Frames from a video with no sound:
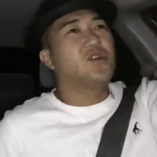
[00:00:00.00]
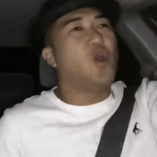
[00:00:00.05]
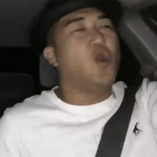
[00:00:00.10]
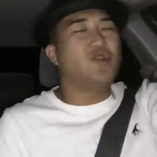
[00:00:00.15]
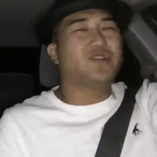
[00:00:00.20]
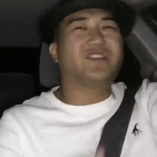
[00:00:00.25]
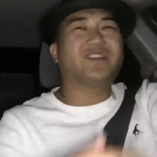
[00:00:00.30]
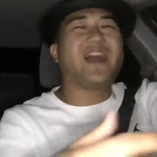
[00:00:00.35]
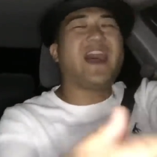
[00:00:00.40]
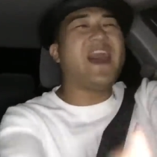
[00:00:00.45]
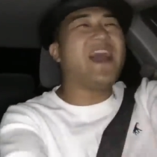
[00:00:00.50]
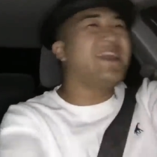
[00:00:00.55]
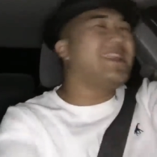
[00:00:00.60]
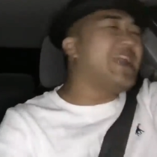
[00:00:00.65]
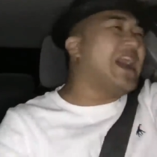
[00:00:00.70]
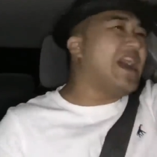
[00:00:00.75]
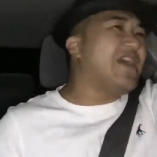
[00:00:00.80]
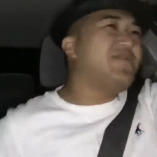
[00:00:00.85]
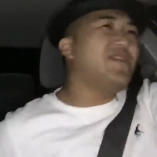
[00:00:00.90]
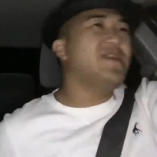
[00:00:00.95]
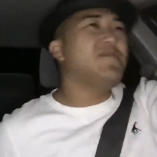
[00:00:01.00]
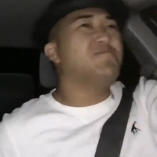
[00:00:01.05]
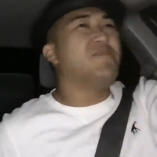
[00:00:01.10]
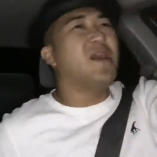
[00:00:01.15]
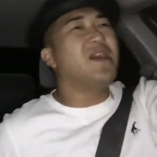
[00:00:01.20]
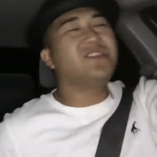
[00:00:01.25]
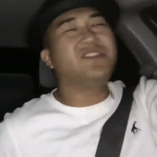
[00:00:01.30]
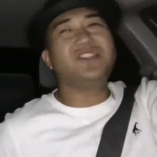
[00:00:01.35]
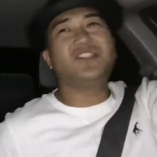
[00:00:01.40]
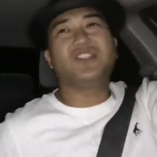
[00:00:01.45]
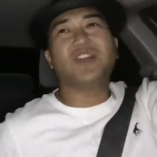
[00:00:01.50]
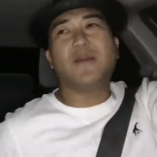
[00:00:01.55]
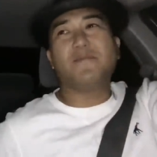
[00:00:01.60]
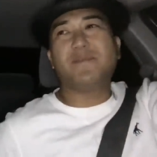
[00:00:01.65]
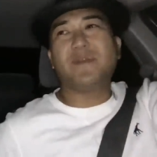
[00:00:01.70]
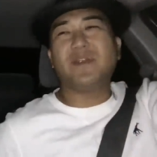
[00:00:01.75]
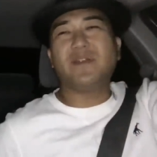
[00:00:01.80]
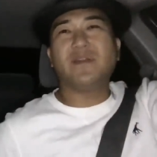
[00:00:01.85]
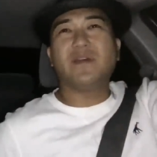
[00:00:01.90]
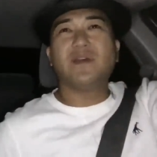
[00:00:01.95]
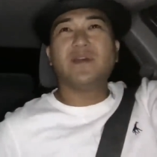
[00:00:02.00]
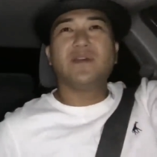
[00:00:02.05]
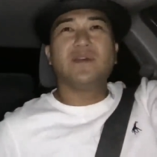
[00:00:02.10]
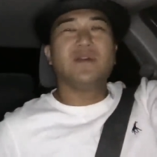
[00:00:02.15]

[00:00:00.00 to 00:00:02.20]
Go skydiving, bungee jumping.